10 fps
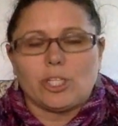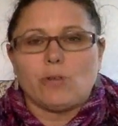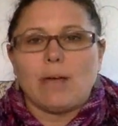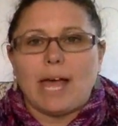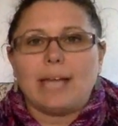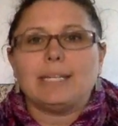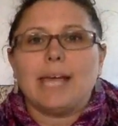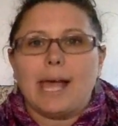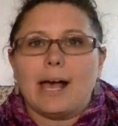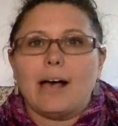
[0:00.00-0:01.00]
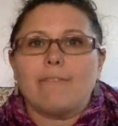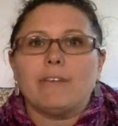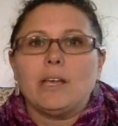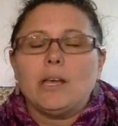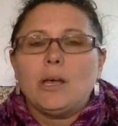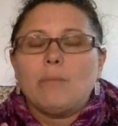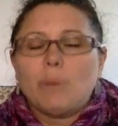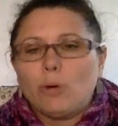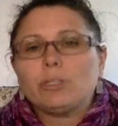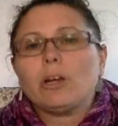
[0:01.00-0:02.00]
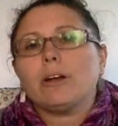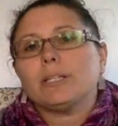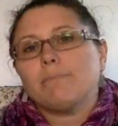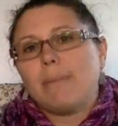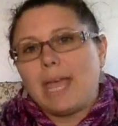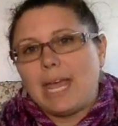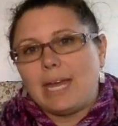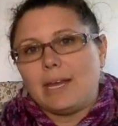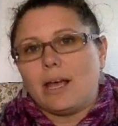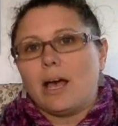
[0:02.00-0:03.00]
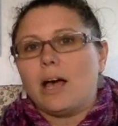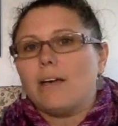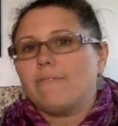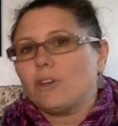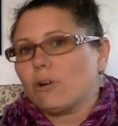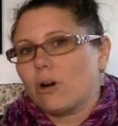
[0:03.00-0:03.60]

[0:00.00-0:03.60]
So you had to have postcards made of your